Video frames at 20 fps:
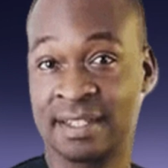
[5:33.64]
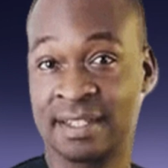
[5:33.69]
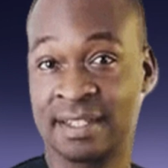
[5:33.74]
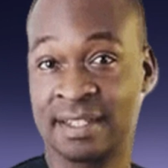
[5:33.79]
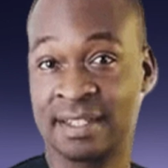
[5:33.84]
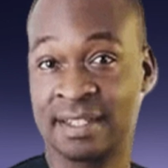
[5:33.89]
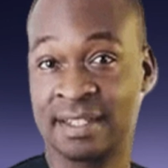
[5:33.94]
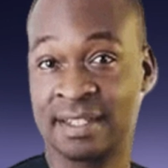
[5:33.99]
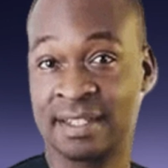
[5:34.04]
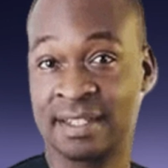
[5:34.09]

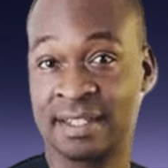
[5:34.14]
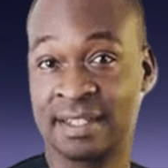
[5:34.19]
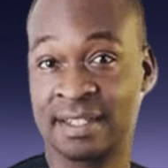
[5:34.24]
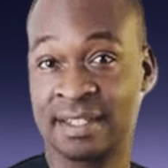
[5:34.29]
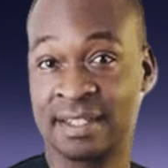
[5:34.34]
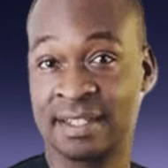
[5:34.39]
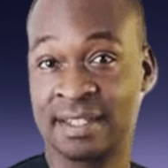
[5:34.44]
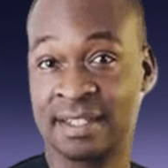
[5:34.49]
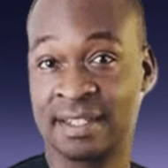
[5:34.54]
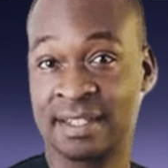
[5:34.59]

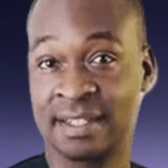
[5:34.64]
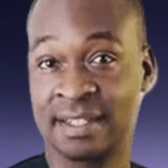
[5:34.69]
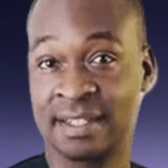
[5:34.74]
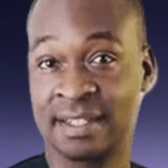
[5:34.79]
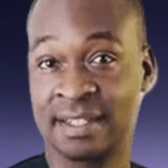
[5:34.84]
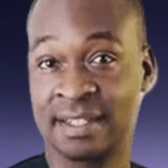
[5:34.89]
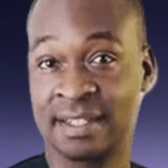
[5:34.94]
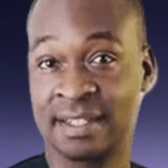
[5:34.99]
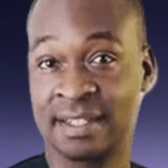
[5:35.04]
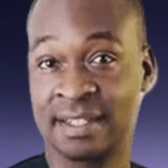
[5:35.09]

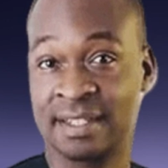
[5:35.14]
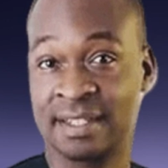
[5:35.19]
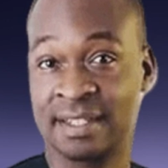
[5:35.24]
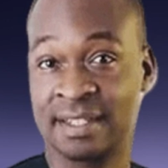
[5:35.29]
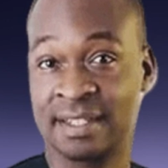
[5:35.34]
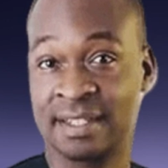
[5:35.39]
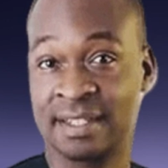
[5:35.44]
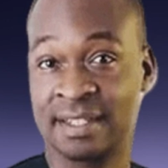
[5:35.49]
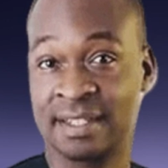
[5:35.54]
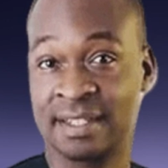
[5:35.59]

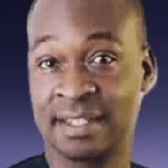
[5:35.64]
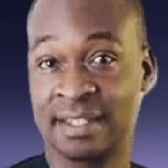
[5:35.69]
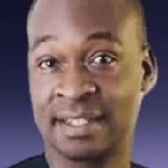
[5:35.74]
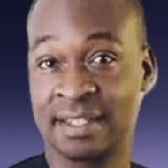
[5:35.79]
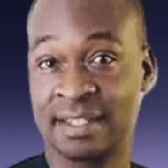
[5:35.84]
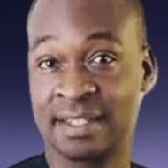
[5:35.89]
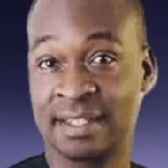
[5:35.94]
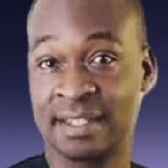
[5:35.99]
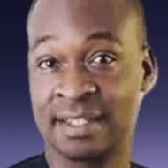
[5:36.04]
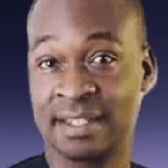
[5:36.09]

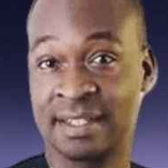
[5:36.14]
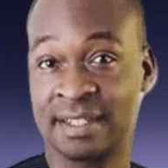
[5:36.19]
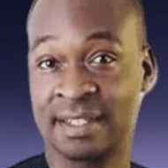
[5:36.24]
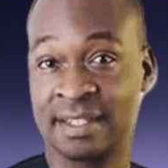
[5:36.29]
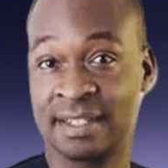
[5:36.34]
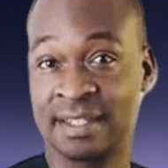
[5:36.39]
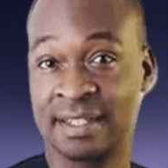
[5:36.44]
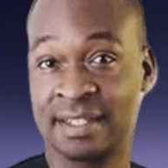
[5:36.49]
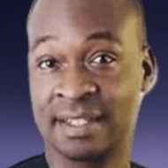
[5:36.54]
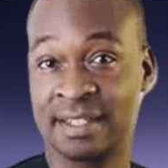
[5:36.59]

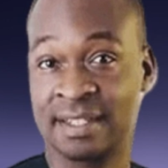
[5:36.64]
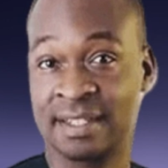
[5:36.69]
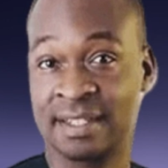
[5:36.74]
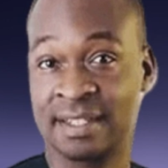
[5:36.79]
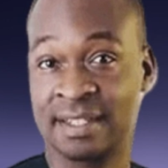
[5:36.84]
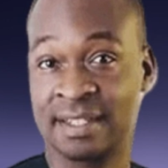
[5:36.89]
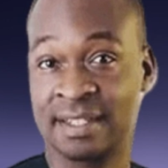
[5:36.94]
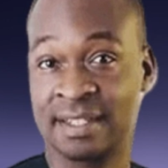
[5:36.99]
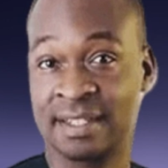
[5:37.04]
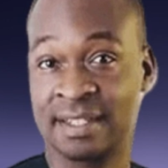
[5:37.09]

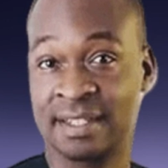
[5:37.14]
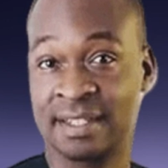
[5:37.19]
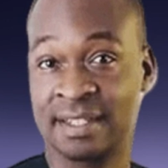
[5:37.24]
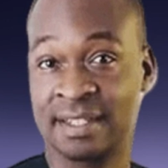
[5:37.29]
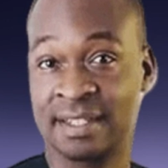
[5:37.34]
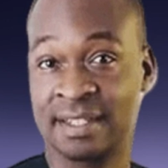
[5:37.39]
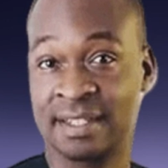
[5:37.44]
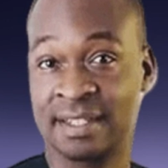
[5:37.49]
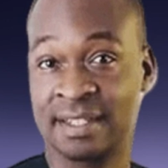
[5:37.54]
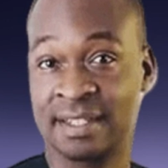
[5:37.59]

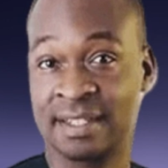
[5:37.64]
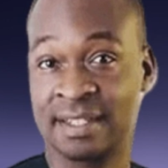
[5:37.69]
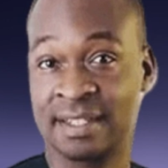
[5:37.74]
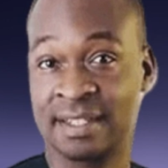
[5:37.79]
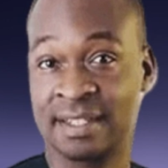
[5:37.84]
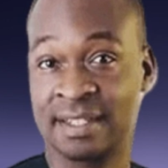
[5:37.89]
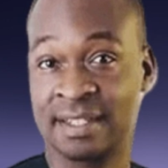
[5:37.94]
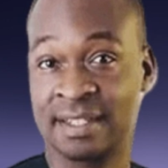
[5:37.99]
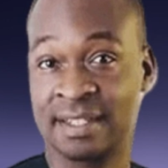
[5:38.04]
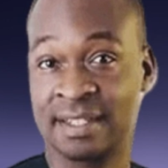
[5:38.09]

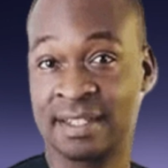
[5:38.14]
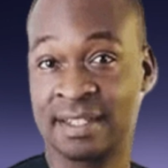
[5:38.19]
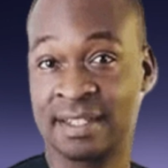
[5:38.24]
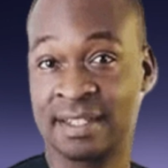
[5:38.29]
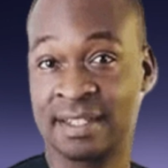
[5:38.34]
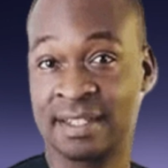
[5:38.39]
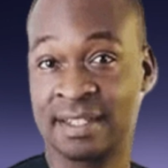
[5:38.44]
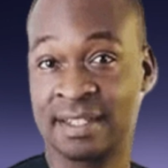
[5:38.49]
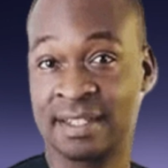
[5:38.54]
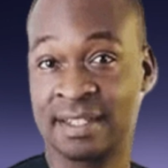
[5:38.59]

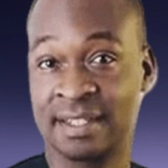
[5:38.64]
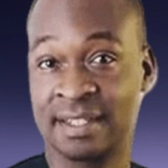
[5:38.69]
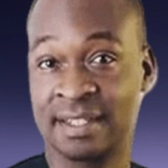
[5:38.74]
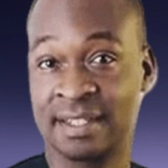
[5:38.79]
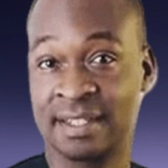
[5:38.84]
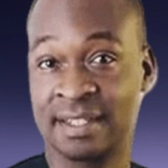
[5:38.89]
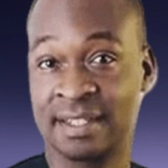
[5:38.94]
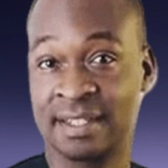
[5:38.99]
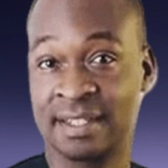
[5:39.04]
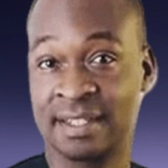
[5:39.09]

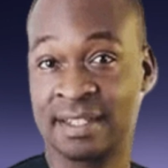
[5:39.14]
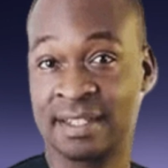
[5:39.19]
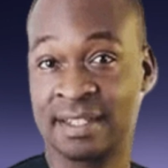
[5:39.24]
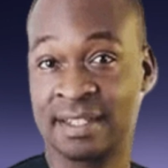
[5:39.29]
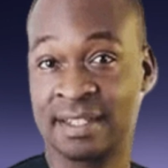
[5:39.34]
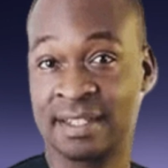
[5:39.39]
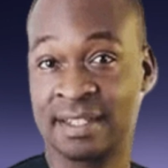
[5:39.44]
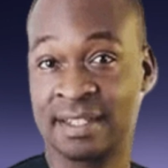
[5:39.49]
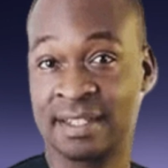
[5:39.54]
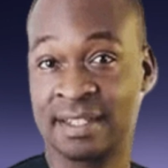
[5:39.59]

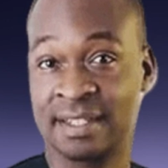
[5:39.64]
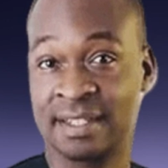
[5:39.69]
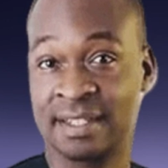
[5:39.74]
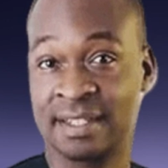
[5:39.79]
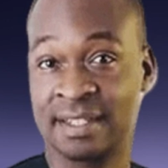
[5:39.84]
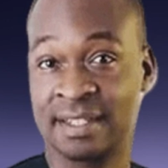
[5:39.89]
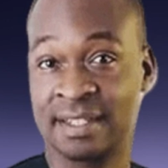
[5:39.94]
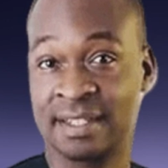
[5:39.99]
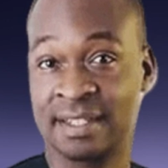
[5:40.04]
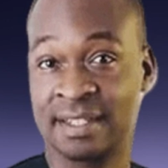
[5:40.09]

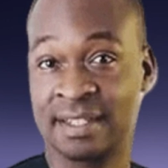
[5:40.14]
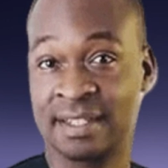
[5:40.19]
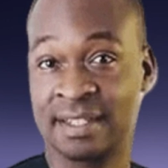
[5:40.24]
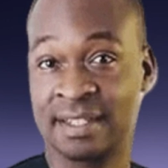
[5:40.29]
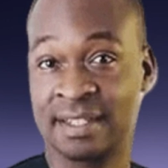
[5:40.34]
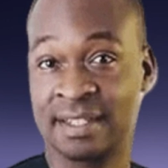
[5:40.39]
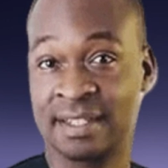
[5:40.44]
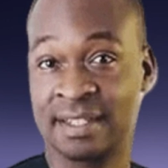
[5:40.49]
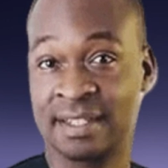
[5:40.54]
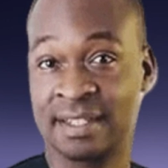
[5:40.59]

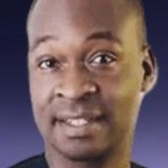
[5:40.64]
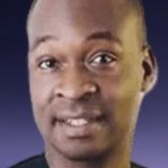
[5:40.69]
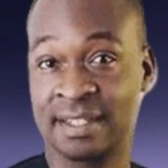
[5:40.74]
This is a still picture; no speech is visible.